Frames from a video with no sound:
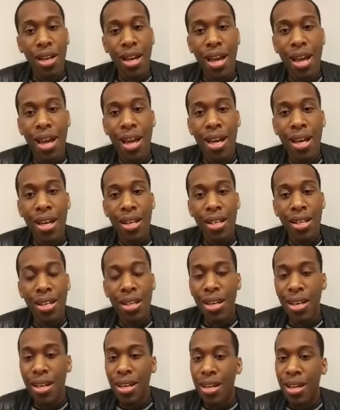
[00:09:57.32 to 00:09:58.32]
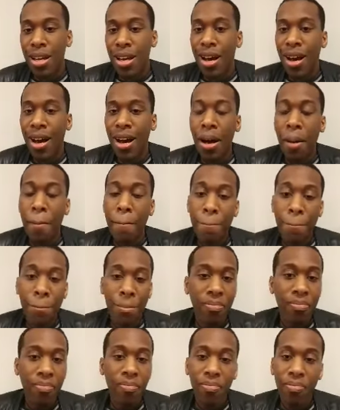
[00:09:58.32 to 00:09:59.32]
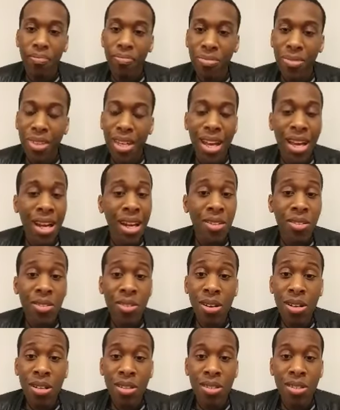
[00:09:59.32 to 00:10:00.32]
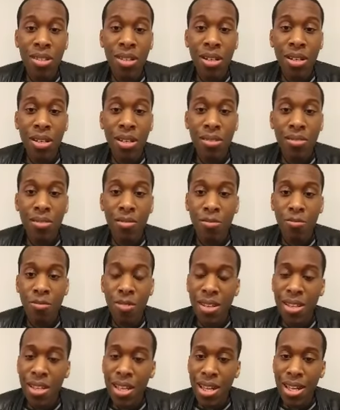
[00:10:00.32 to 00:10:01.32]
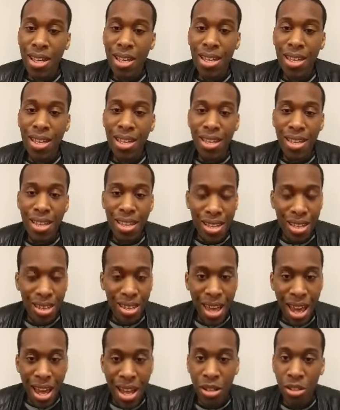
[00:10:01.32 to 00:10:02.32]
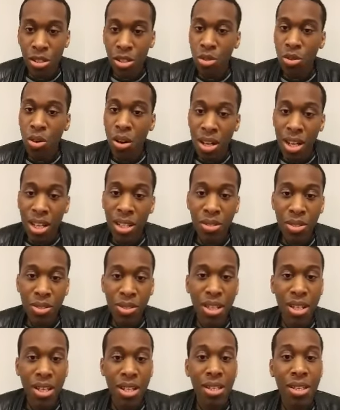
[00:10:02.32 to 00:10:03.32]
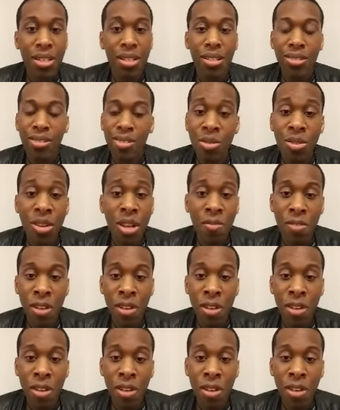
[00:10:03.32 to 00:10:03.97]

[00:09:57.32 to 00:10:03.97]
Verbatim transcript: and um and i started to really gain a strong interest in tuning